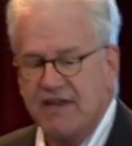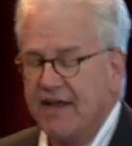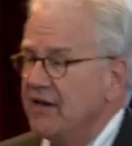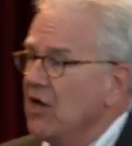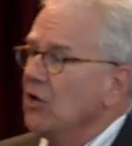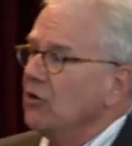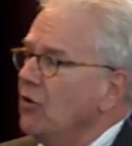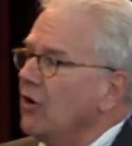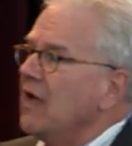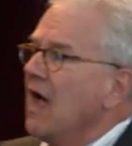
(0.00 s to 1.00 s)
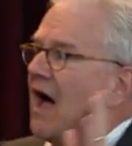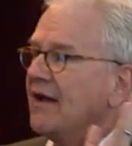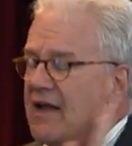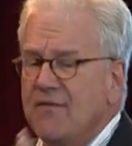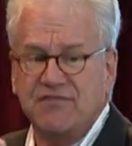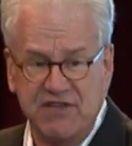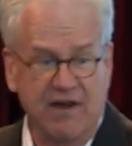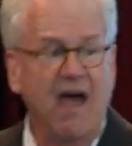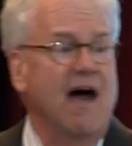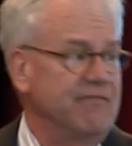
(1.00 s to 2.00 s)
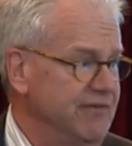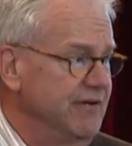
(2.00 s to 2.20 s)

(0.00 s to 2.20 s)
said, look, enough's enough.